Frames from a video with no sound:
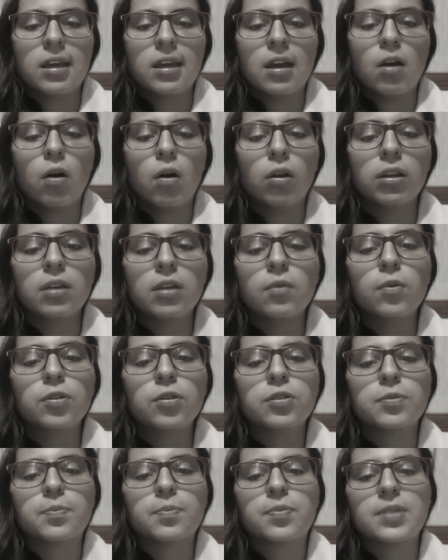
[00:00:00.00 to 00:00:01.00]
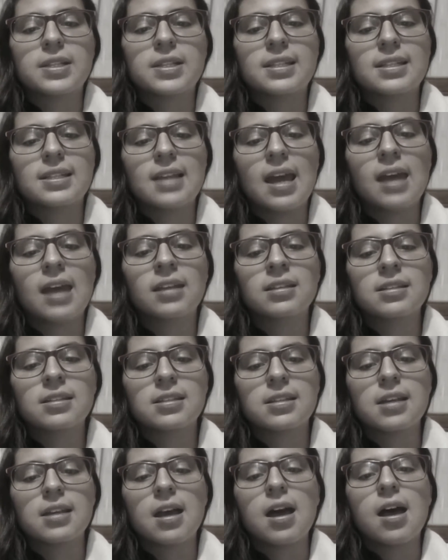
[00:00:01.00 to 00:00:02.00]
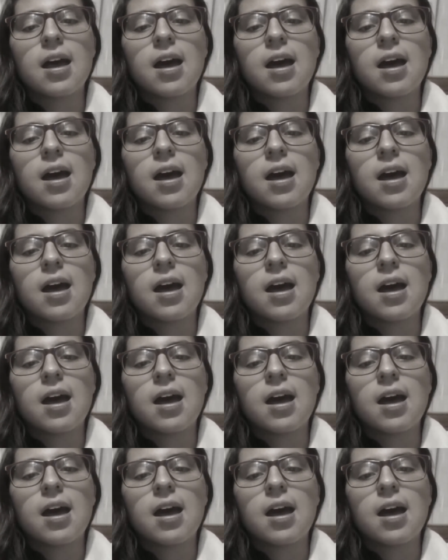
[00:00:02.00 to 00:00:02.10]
Hollywood presents